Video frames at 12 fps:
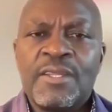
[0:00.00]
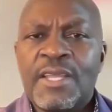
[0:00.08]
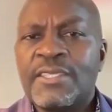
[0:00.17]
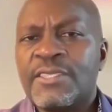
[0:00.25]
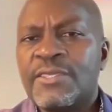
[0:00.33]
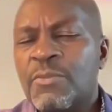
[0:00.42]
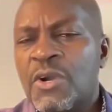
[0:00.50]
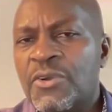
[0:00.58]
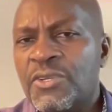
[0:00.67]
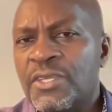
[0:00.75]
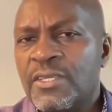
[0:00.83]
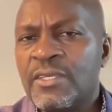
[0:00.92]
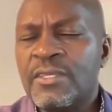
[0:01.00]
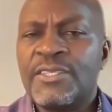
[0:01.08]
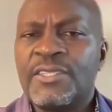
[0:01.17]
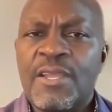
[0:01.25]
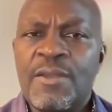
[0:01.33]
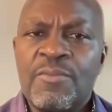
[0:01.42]
Next morning, the
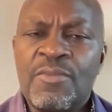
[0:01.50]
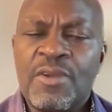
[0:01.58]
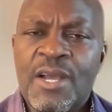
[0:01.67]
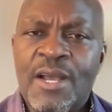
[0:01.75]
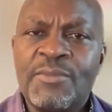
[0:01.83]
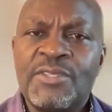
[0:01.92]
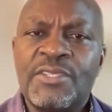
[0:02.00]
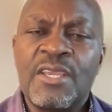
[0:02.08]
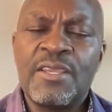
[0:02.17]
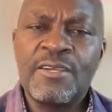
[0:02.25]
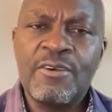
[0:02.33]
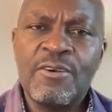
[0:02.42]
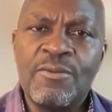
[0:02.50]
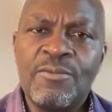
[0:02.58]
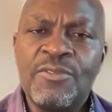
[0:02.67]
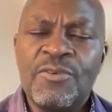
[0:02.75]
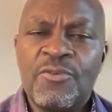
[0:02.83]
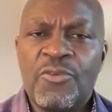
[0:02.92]
same. I'm staying
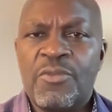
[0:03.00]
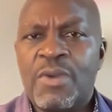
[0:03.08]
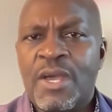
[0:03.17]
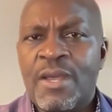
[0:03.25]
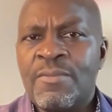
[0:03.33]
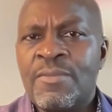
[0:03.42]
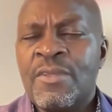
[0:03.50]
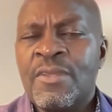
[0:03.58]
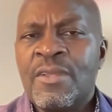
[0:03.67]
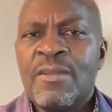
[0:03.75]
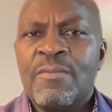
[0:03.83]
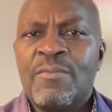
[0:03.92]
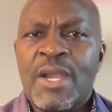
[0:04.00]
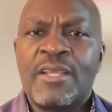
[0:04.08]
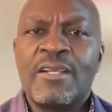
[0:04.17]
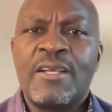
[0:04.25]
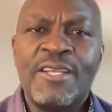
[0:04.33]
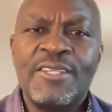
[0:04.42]
home with mom. My
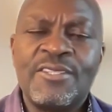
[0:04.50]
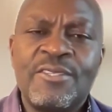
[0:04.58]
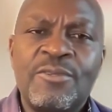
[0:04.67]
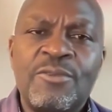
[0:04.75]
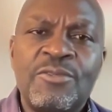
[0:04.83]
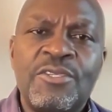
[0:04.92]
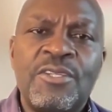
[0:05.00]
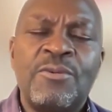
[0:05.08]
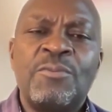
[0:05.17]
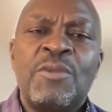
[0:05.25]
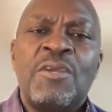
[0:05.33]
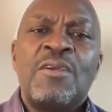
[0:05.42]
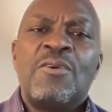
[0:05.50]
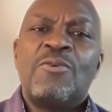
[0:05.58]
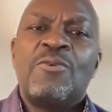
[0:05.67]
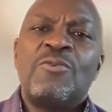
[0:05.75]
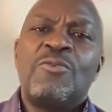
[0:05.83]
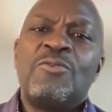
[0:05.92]
cousin
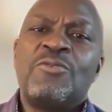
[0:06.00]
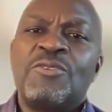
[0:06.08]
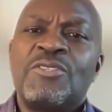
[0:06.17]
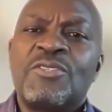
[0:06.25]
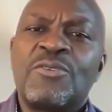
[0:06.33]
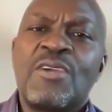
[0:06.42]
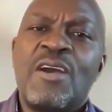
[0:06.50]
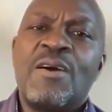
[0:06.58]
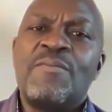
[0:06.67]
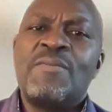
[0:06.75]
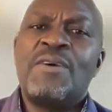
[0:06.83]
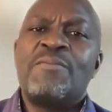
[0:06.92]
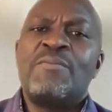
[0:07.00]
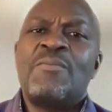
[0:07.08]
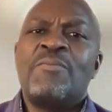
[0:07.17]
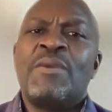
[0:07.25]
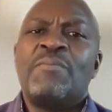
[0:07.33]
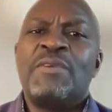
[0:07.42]
who used to come and
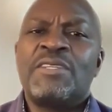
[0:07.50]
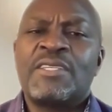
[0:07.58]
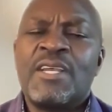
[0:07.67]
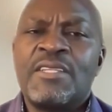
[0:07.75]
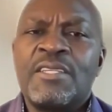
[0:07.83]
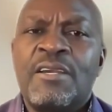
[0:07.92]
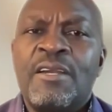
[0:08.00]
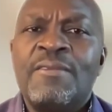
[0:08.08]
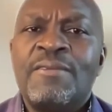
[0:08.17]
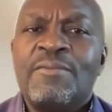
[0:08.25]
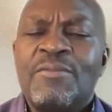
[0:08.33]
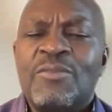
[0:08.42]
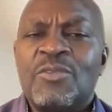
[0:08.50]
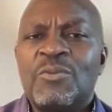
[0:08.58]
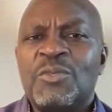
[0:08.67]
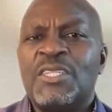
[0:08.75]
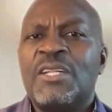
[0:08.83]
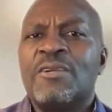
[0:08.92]
mom babysat her.
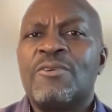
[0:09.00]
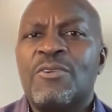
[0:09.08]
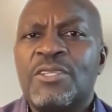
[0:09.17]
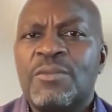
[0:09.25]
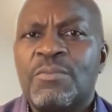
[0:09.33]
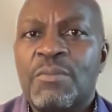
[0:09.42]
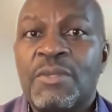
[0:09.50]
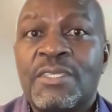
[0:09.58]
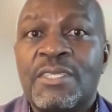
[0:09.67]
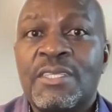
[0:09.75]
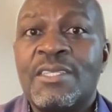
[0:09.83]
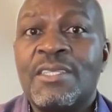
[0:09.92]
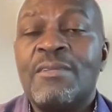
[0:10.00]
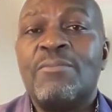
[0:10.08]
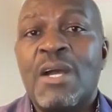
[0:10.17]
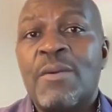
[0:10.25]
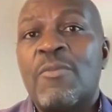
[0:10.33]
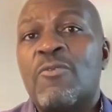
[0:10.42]
We didn't call it babysitting.
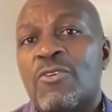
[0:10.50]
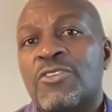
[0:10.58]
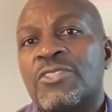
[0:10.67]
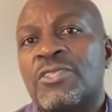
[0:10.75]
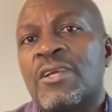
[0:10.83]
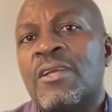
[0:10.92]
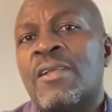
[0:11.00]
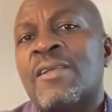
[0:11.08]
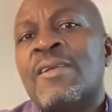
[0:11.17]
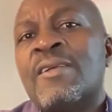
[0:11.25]
Mom watched her.